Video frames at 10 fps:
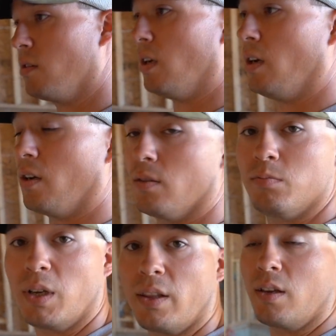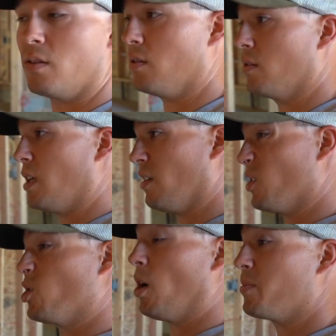the kind of the
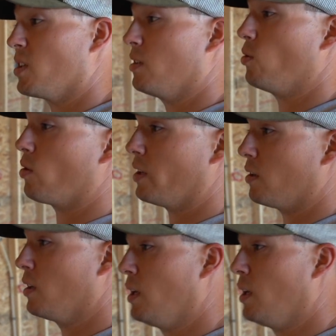shop side door here.